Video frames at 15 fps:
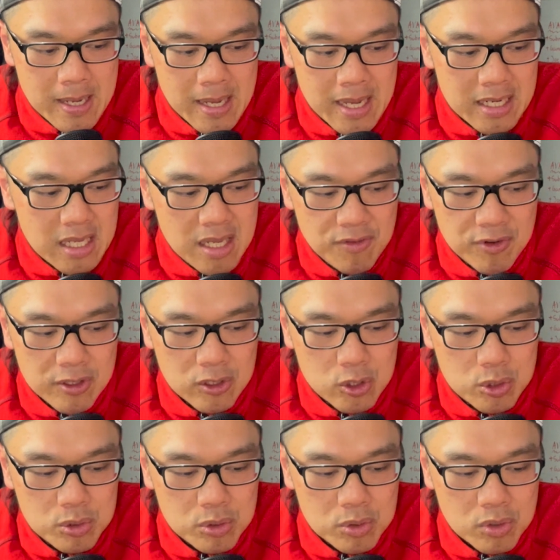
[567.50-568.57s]
And even
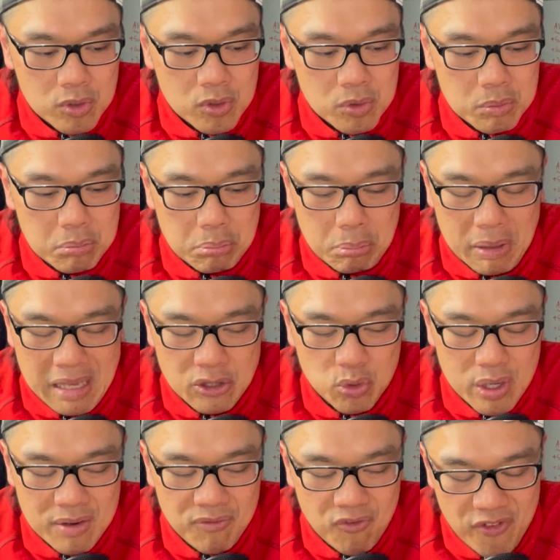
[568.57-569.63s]

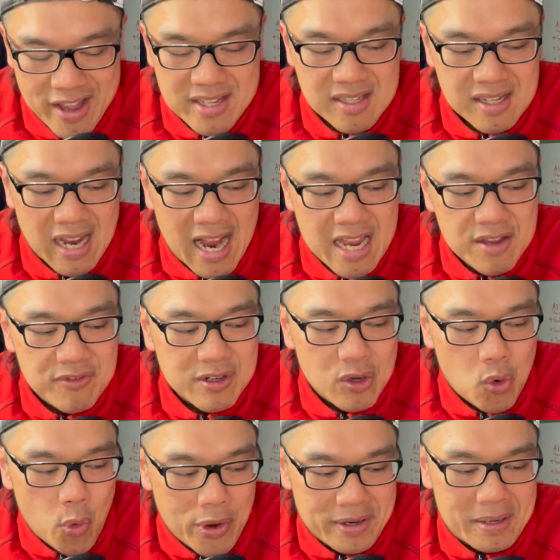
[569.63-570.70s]
into investing, I even
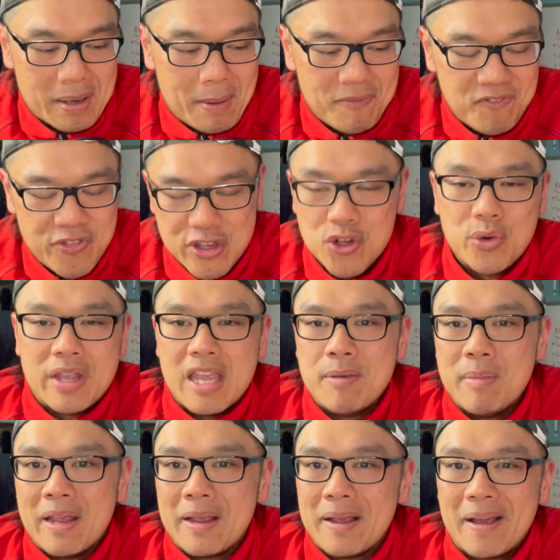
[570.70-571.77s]
quit video
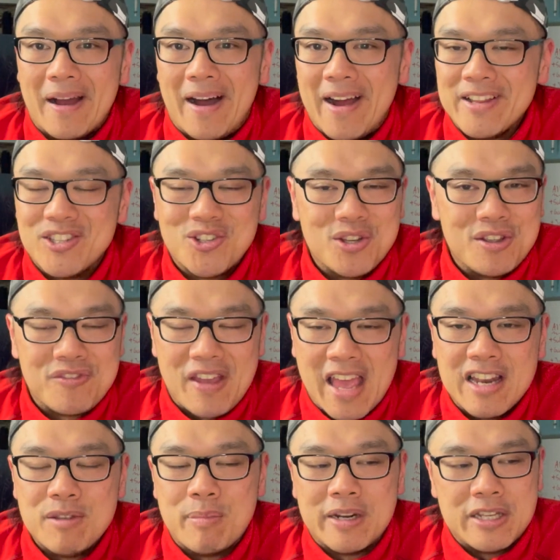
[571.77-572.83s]
gaming. I don't know if
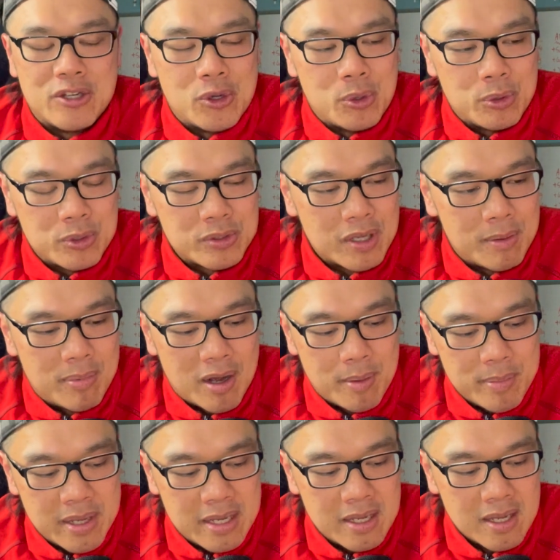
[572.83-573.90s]
anybody knows about
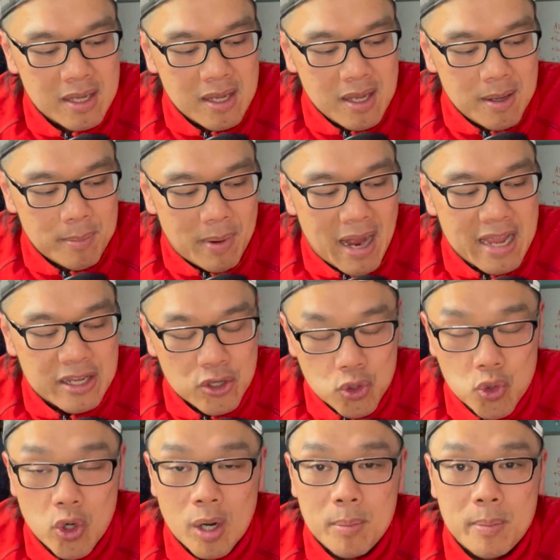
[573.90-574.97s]
me, but I
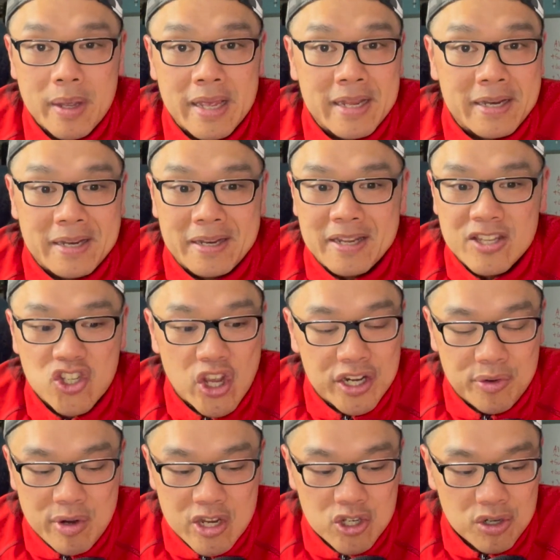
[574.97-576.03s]
grew up in the
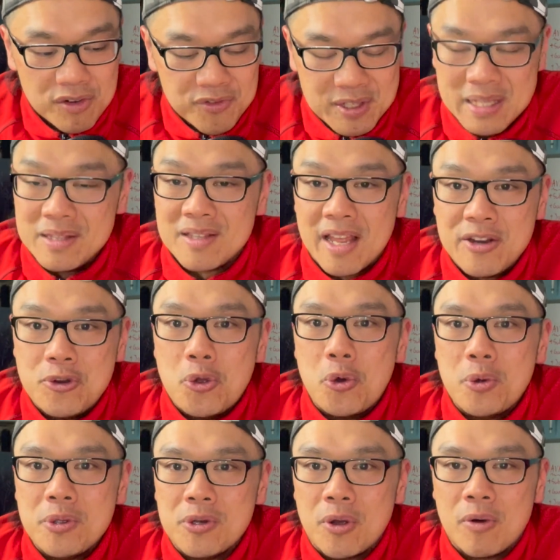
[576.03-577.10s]
generation of
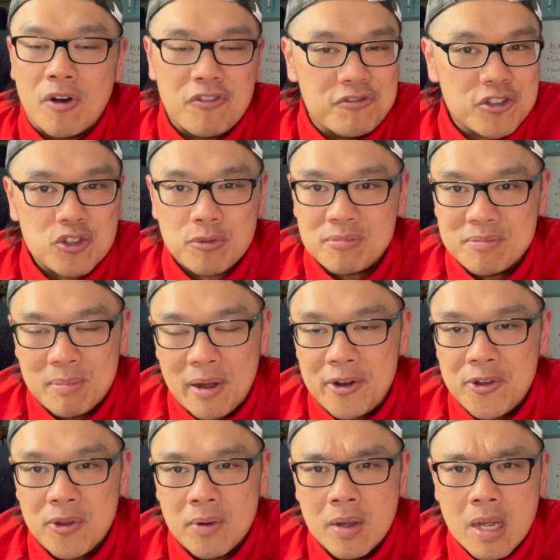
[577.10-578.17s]
Nintendo, you know, of Super
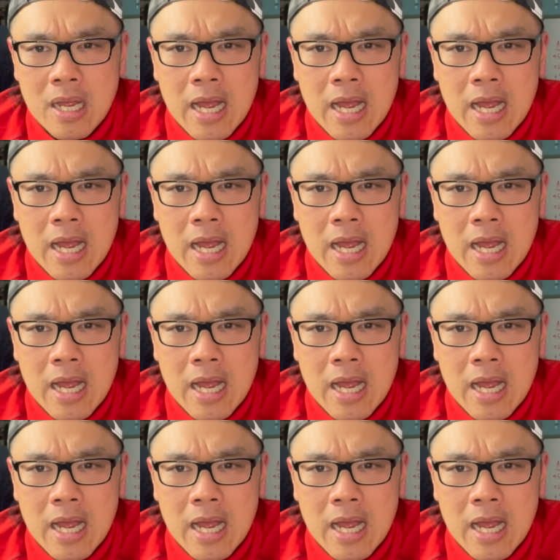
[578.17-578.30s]
Mario.